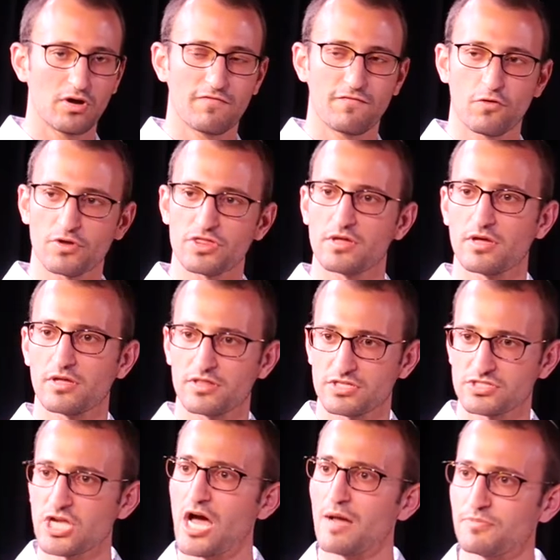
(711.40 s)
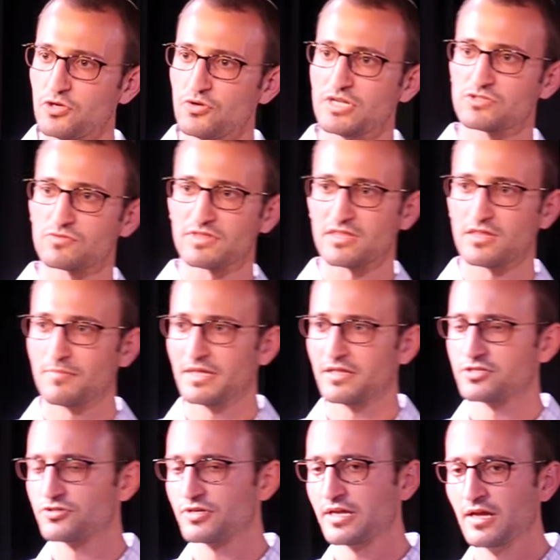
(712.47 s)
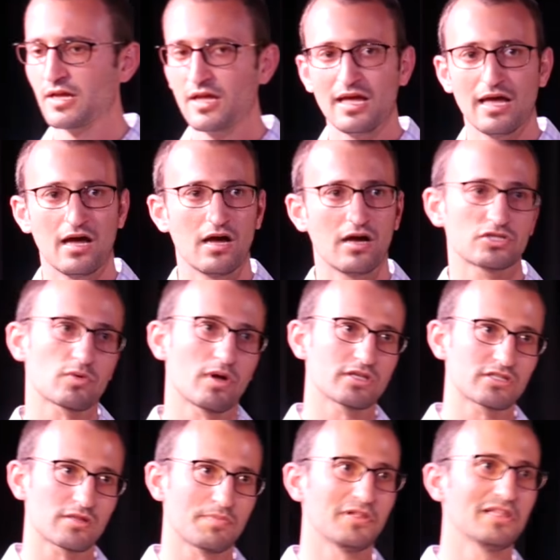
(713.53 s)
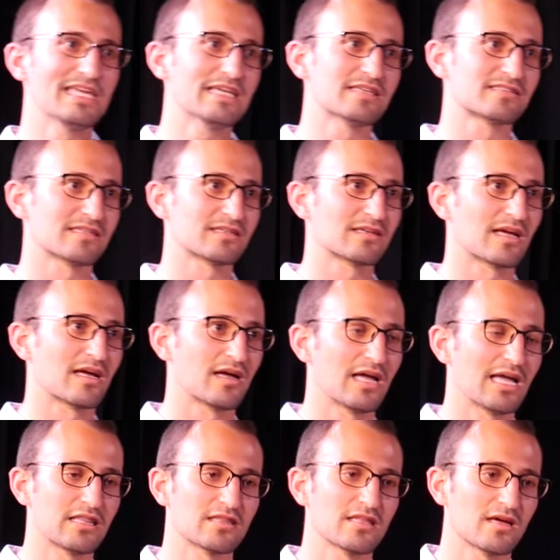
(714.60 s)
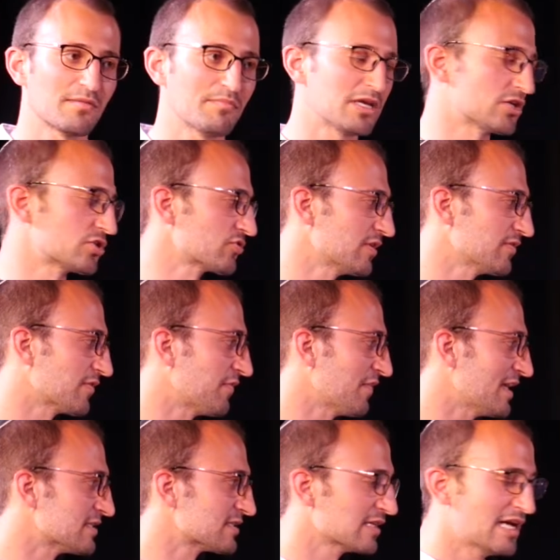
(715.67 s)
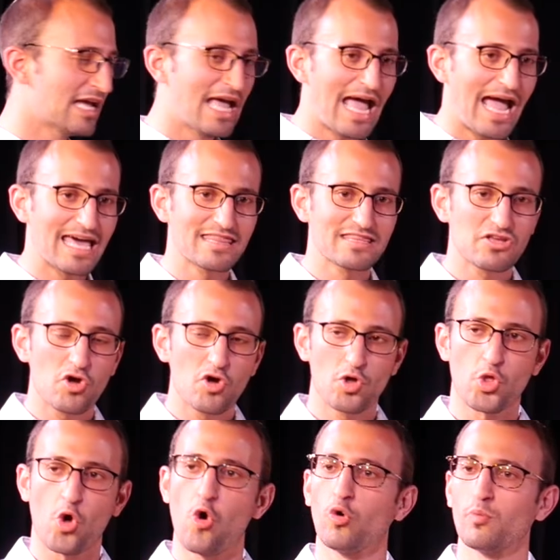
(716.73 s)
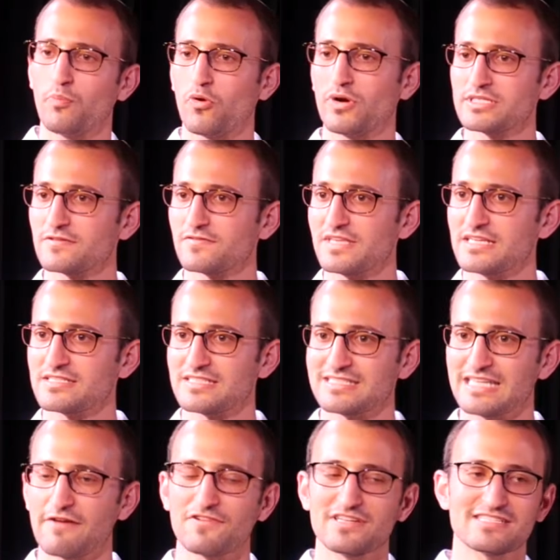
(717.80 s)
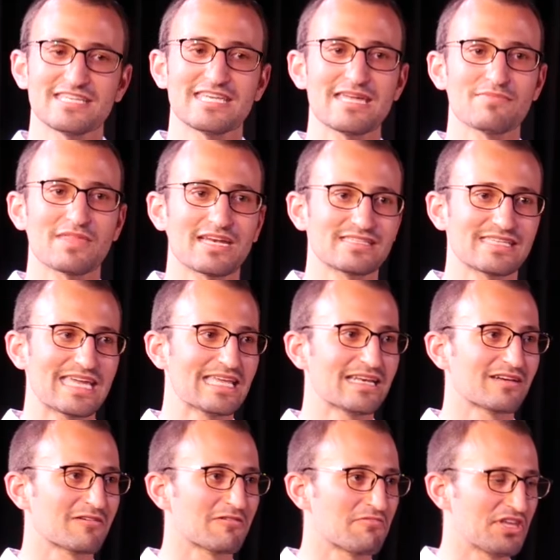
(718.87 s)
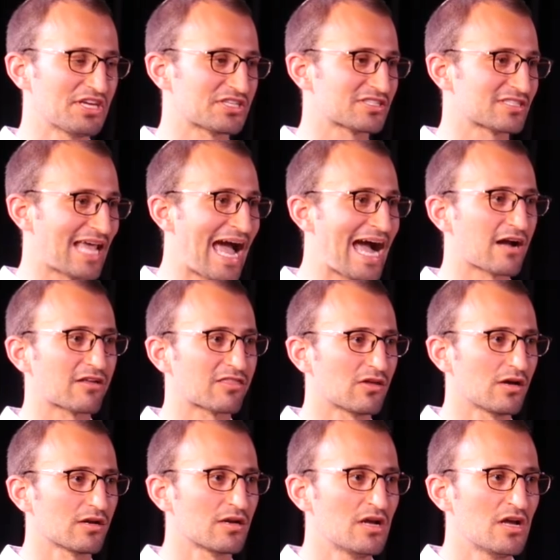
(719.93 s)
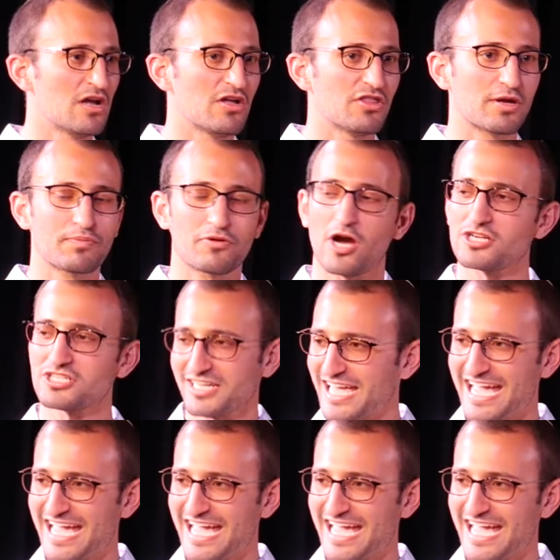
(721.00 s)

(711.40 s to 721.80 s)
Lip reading: for the top units within the military, as well as the police and the Ministry of Defense. And the whole point of this is every team that is in this hackathon, their project